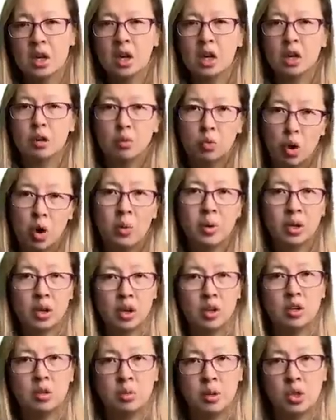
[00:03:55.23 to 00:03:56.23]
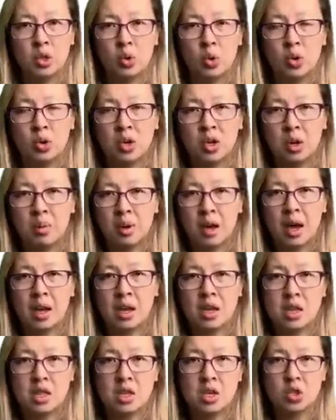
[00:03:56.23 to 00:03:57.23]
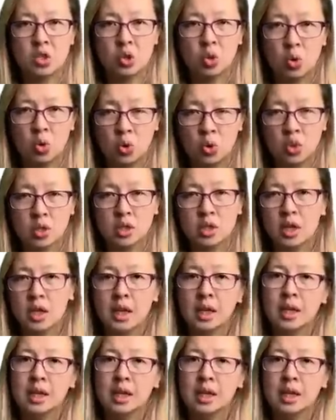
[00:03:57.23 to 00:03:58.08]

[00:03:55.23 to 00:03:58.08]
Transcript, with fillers: of what we're going to be talking about in this course.